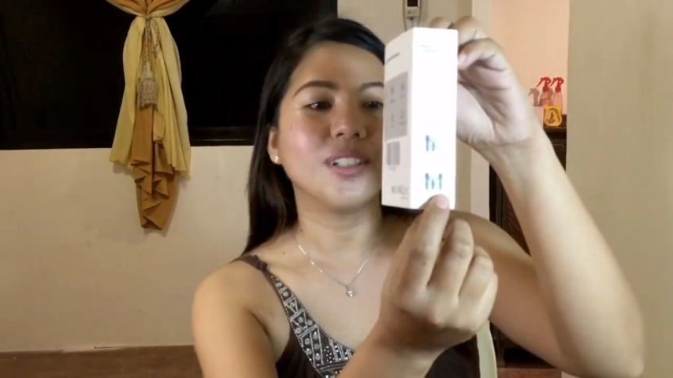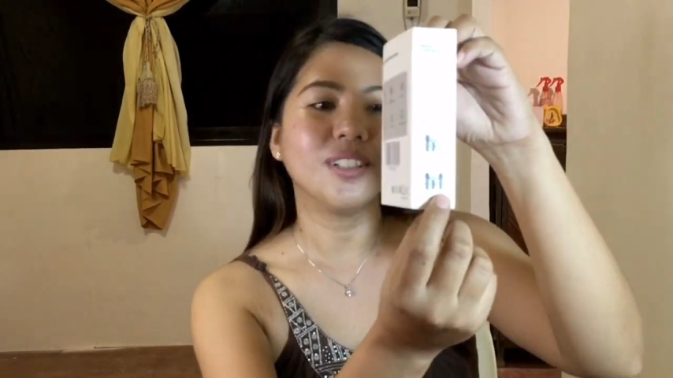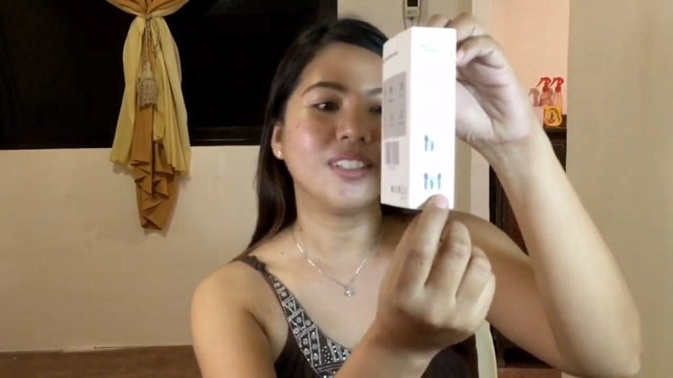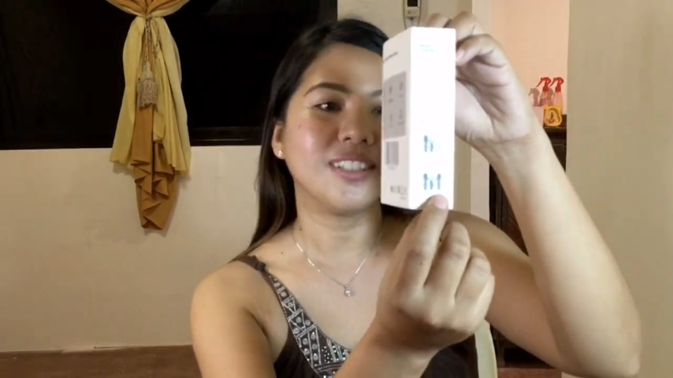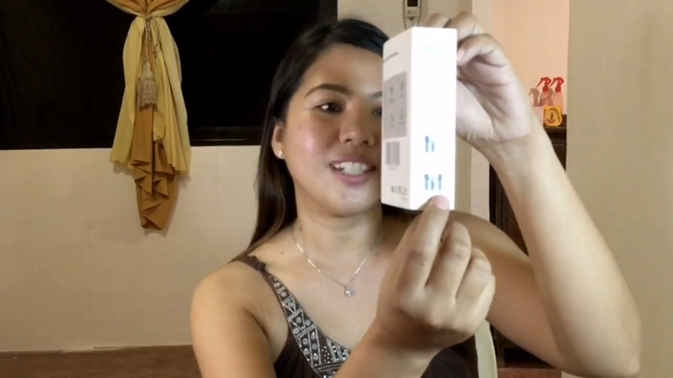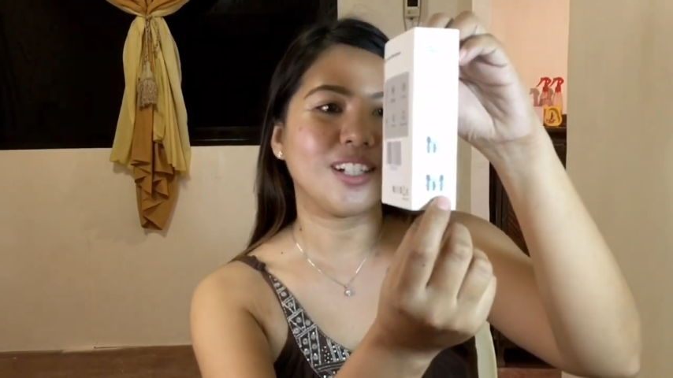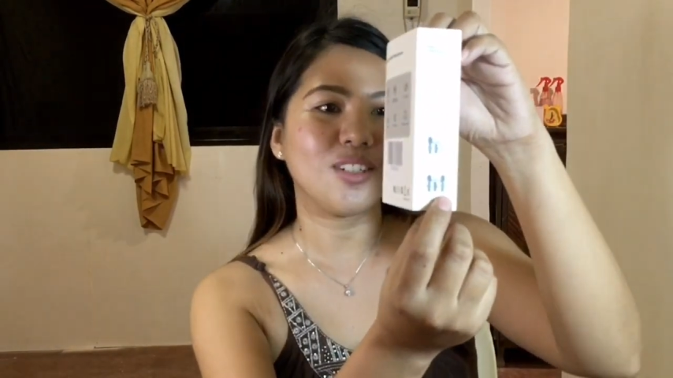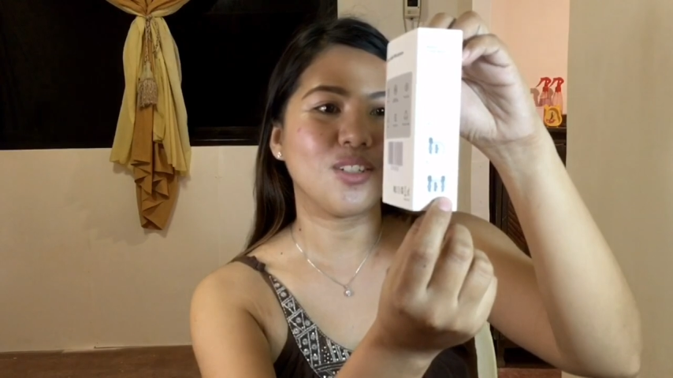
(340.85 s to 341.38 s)

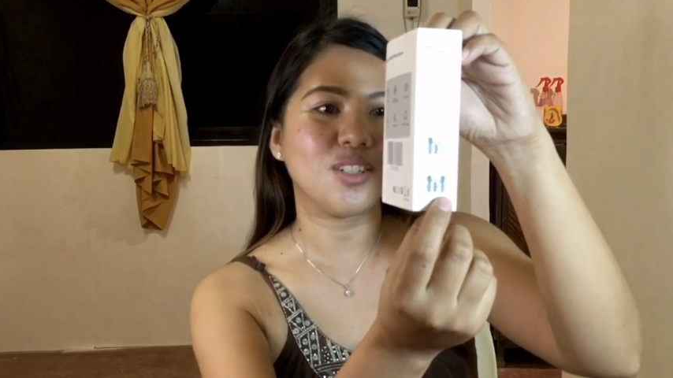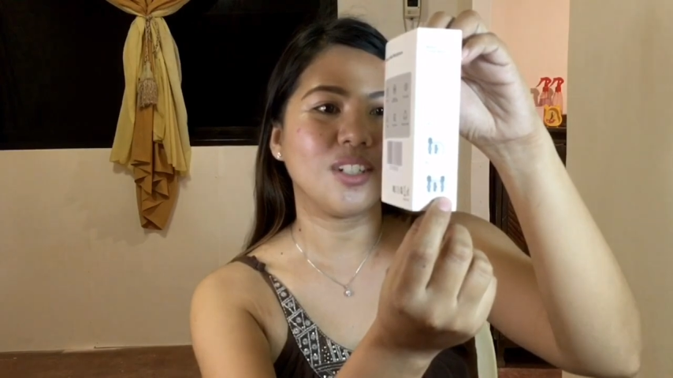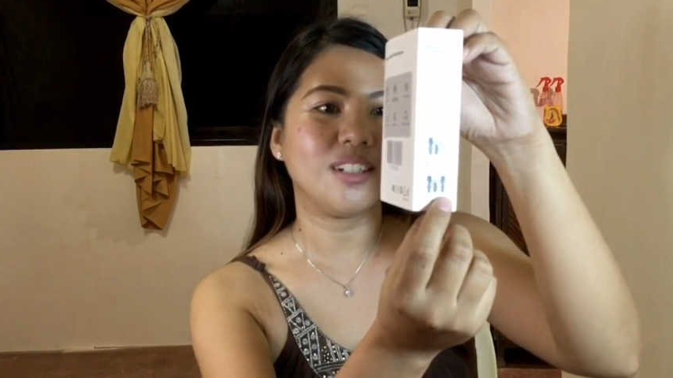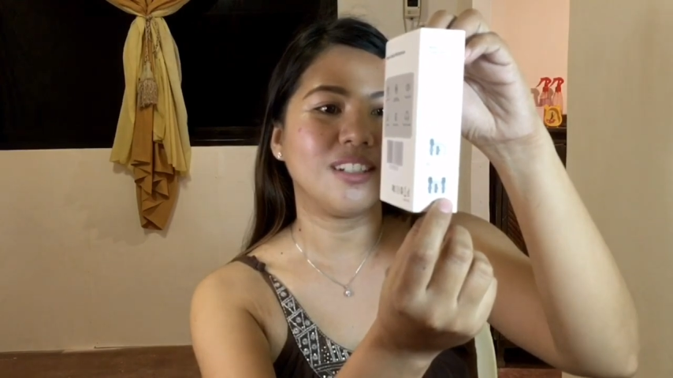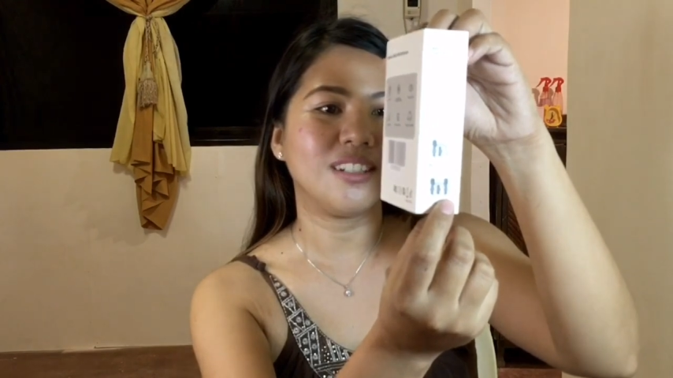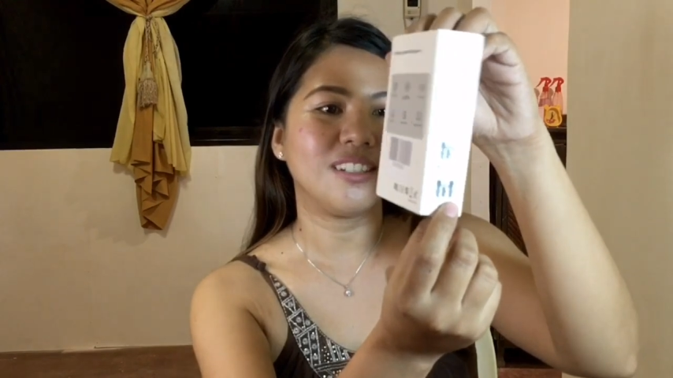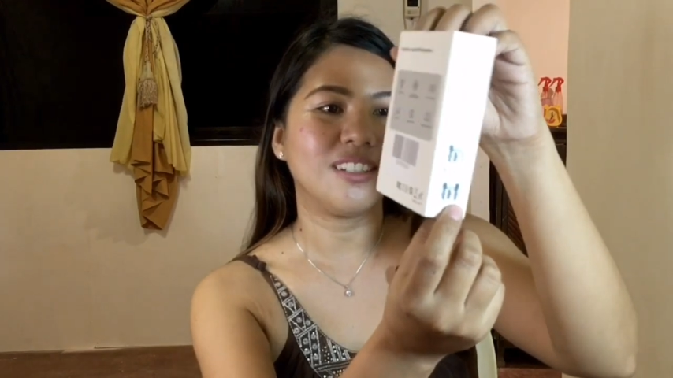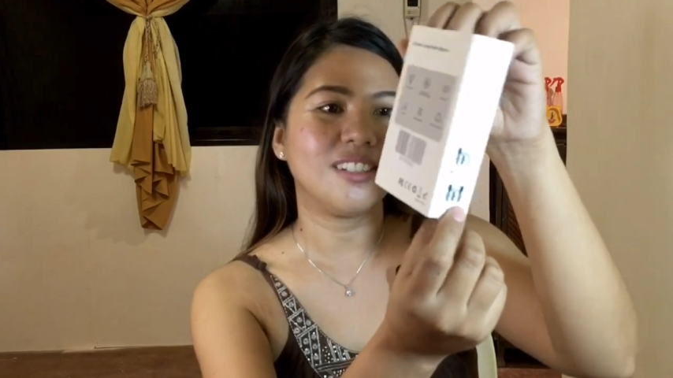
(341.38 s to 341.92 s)

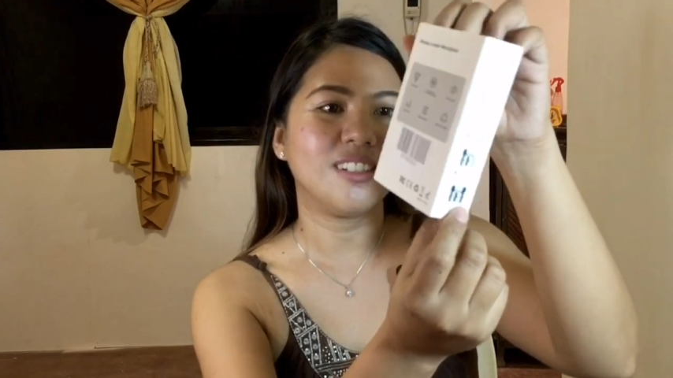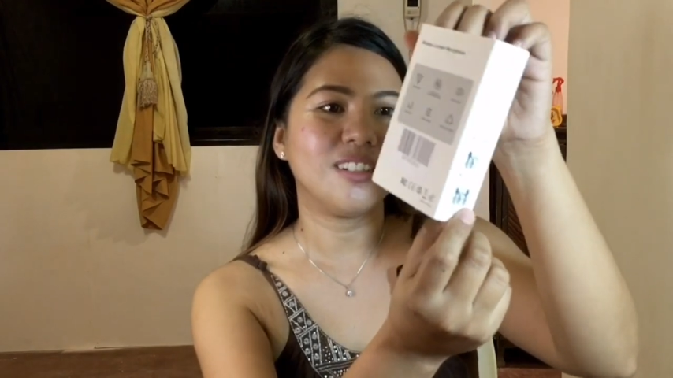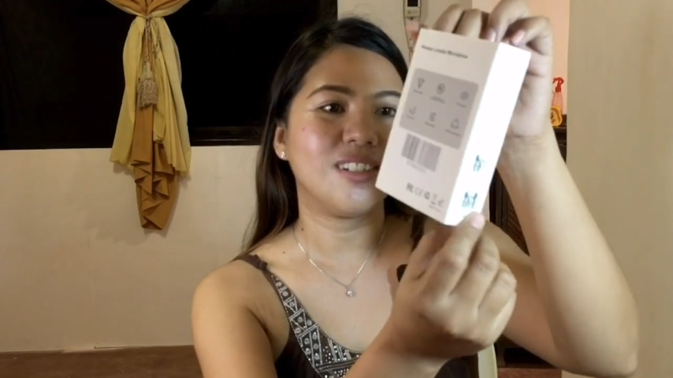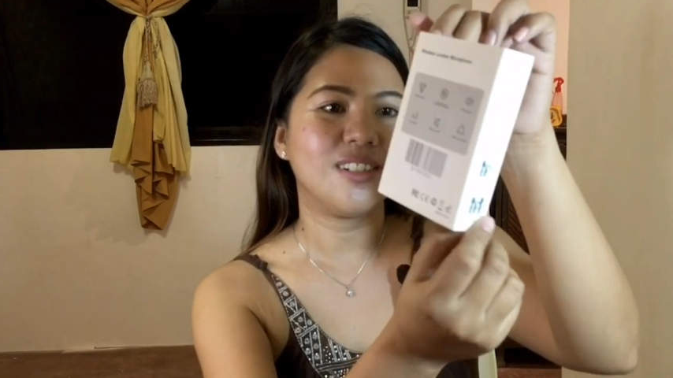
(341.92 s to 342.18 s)
connection.